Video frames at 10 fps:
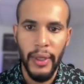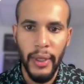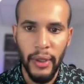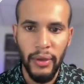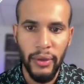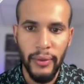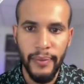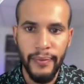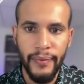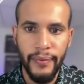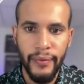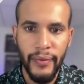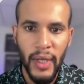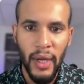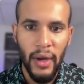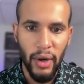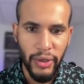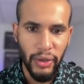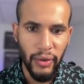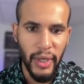Uh,
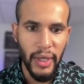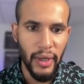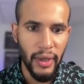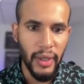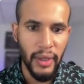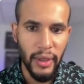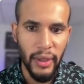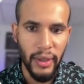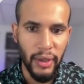Also, right here in